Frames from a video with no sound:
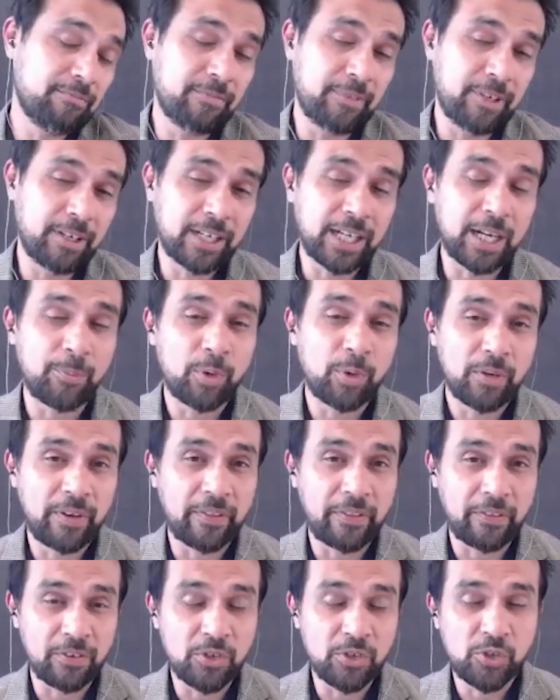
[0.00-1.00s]
there are a couple of
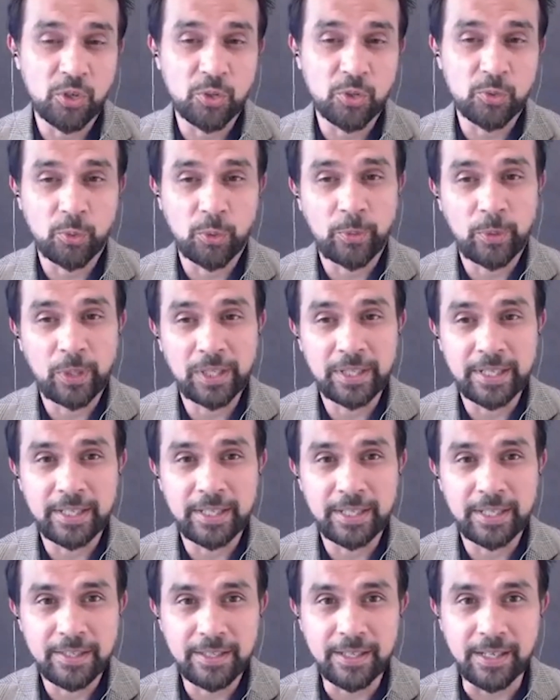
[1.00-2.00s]
other issues we will
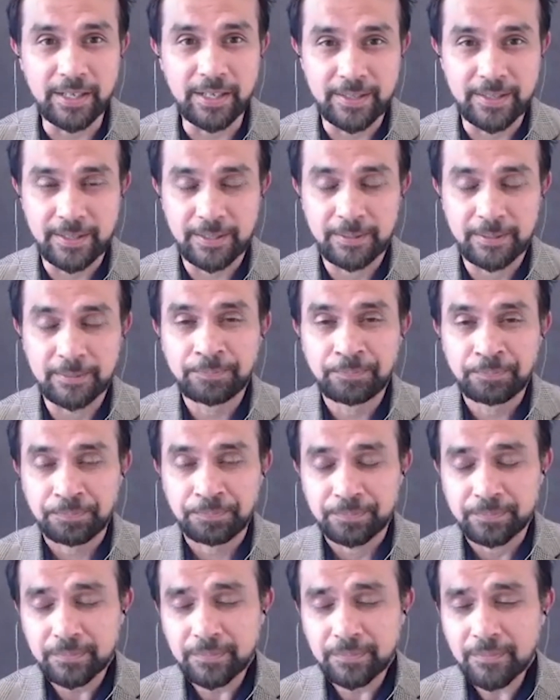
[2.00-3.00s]
discuss.
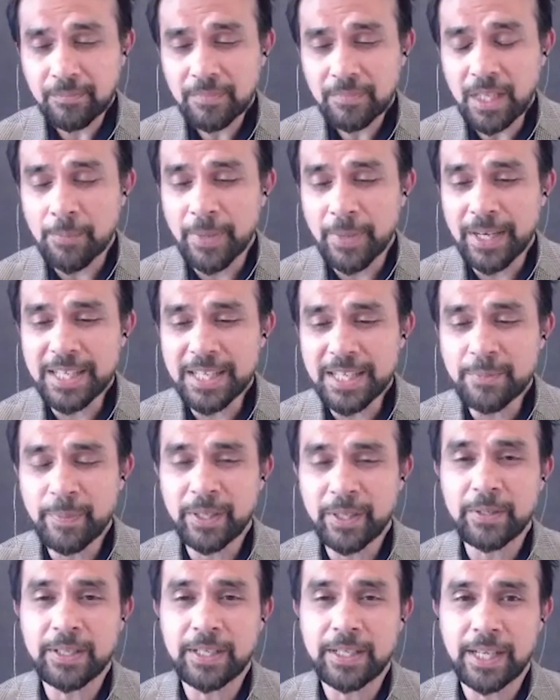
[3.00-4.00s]
Well, let's
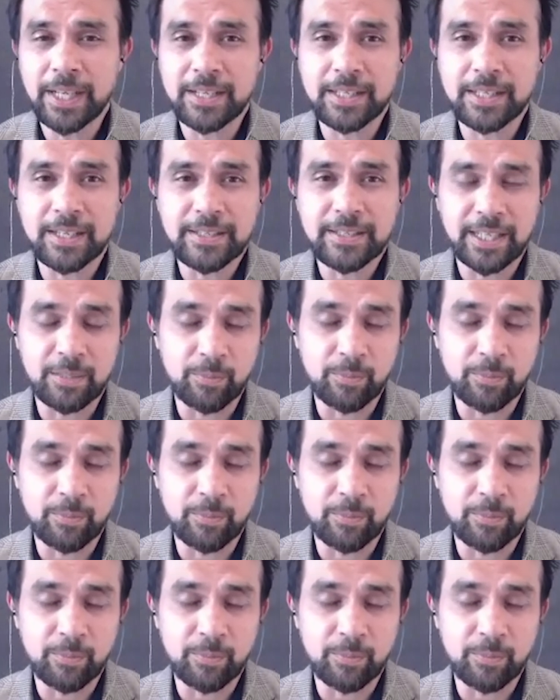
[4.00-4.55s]
begin, as I said,